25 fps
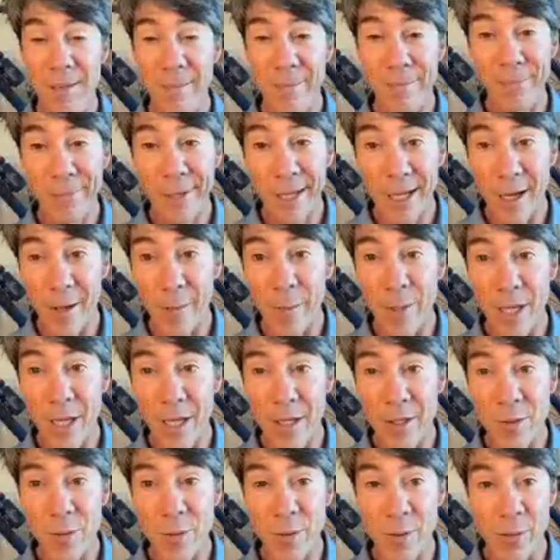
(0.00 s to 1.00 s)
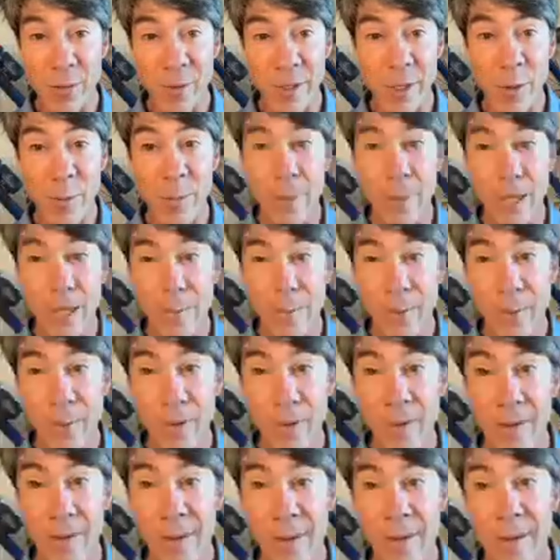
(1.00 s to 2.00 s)
mm, you know, because we're real
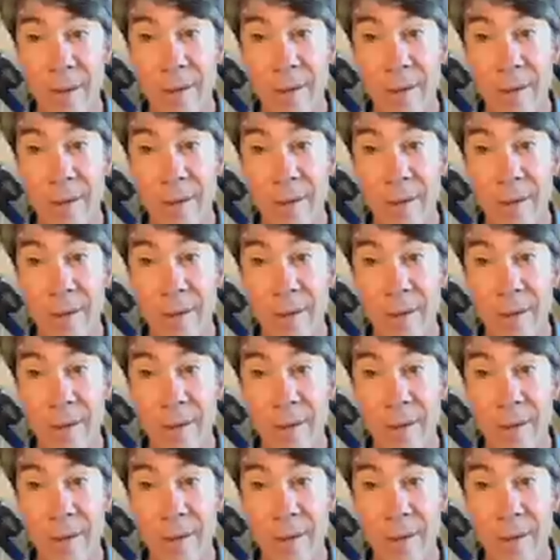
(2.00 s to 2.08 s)
people